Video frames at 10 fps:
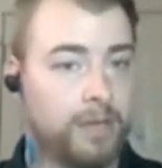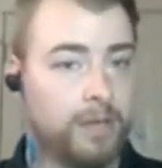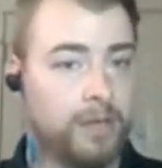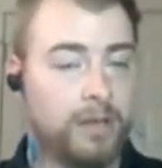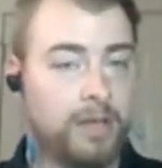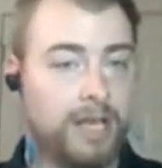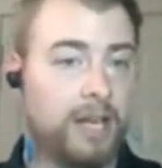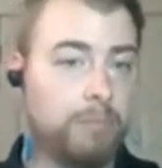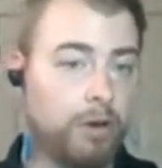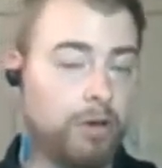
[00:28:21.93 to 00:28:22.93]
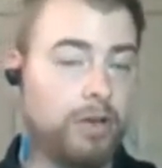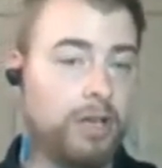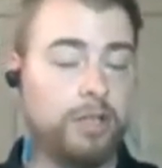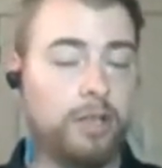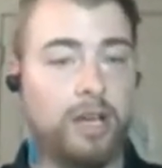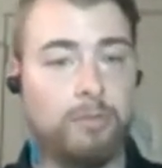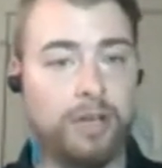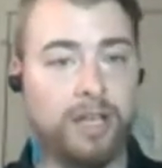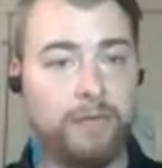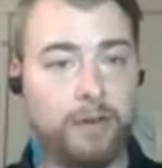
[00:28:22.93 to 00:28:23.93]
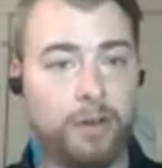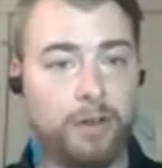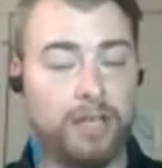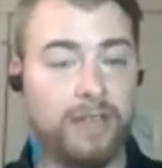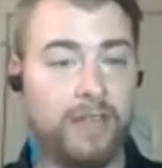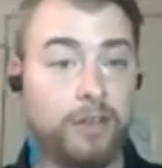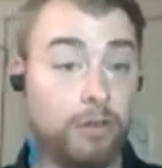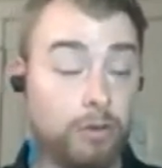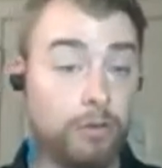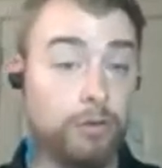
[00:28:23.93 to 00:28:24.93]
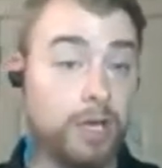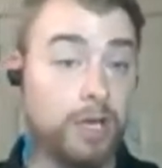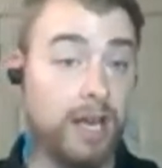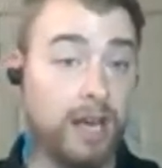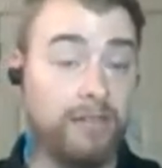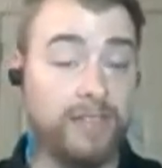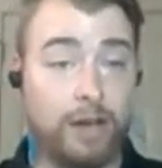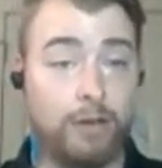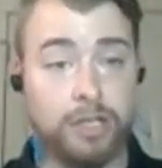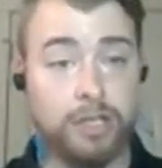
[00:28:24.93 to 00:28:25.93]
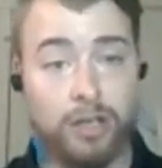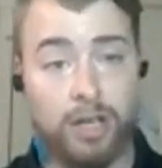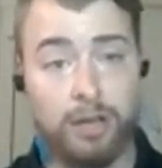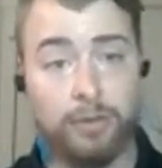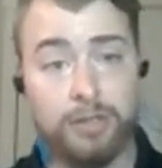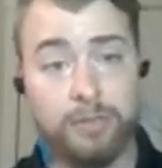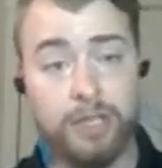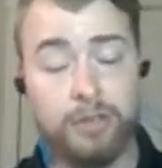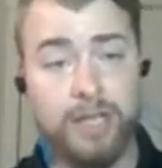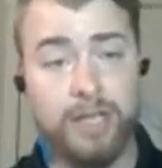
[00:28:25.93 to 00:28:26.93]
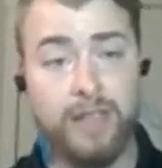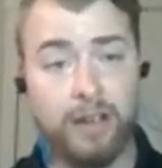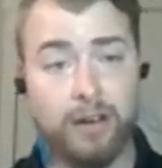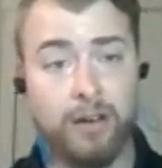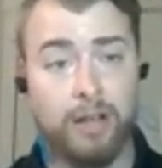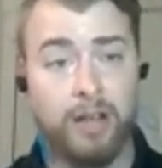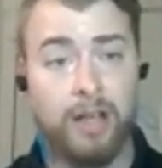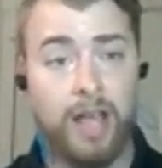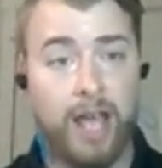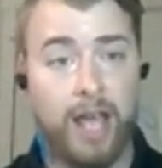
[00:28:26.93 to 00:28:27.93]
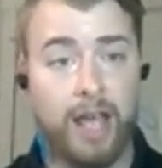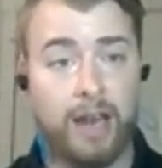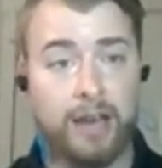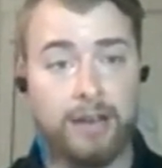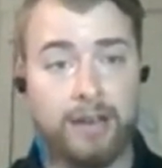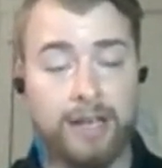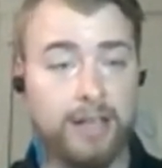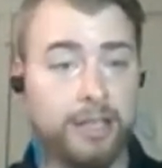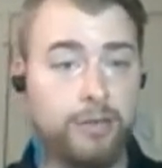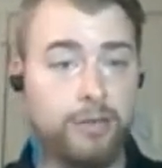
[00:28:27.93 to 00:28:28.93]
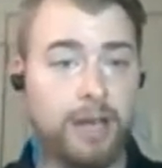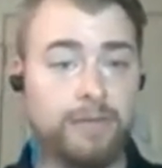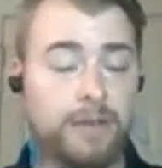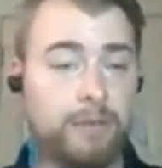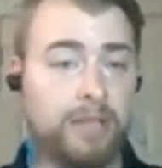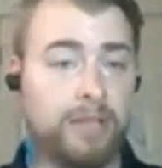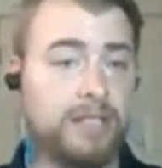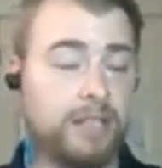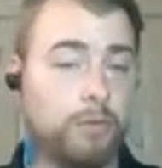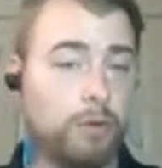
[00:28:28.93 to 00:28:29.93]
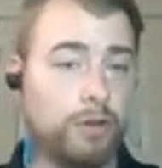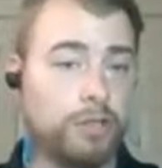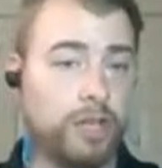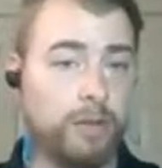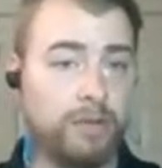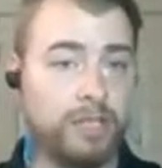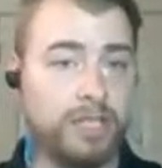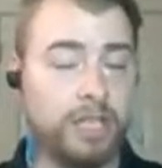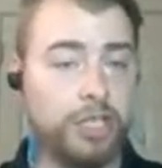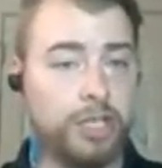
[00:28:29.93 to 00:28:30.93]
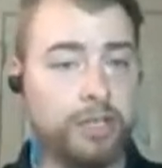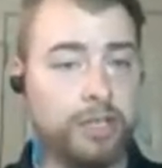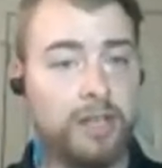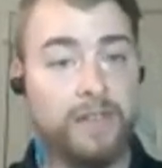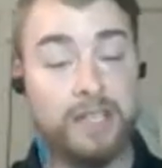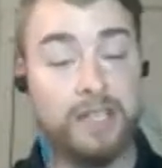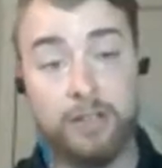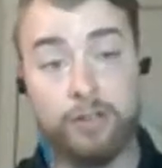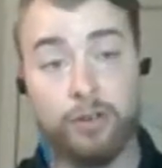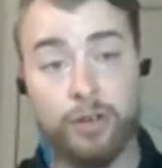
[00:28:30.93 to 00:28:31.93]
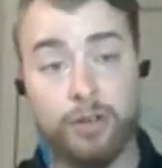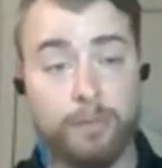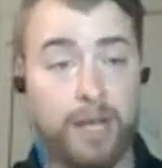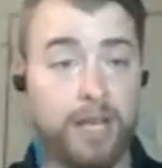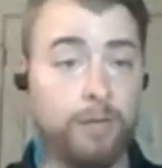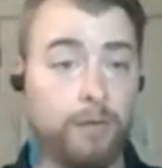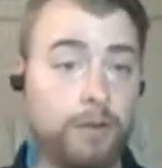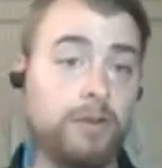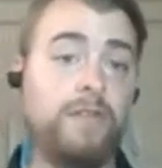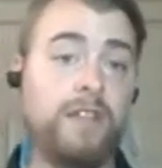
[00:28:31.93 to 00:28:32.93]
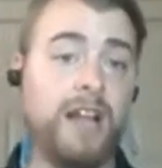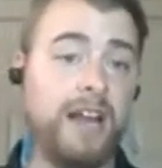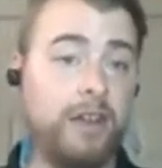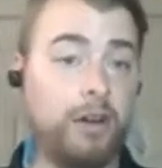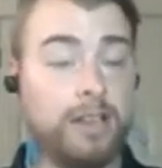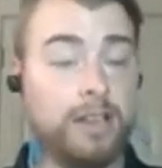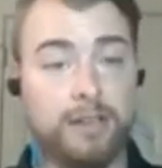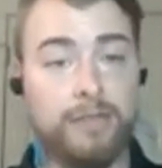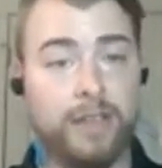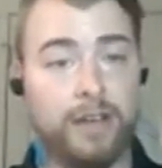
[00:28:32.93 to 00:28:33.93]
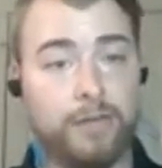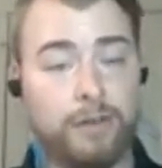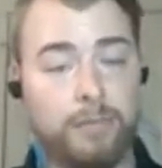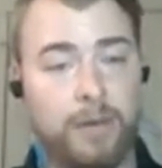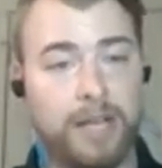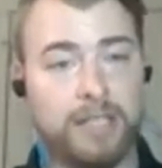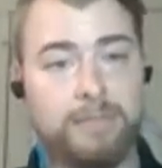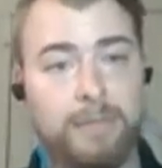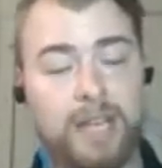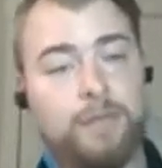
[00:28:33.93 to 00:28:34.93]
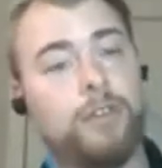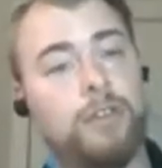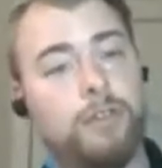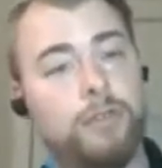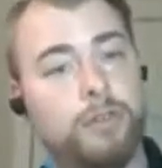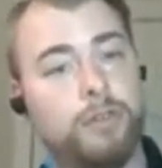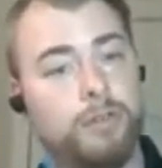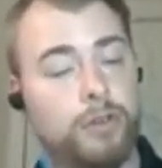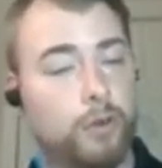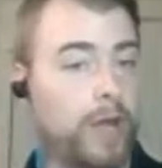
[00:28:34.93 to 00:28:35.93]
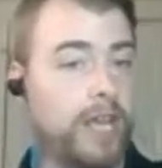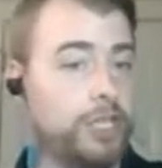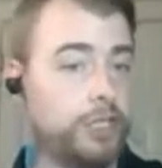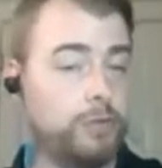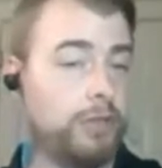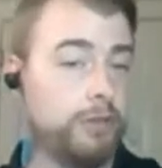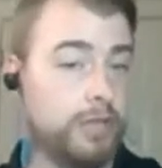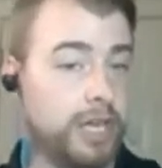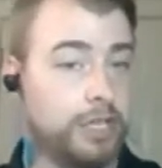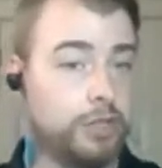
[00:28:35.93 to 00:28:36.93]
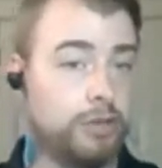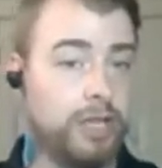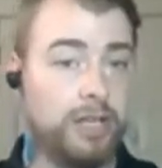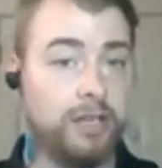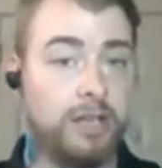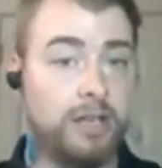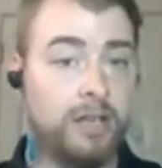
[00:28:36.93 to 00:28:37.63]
Okay. In Alberta, it's a lot more difficult. And then you throw 3,500 kilometers between there. And unless you have a place like workers' compensation that's either going to pay for you to fly there and live there for months, pay for you to your wages while you're getting treated,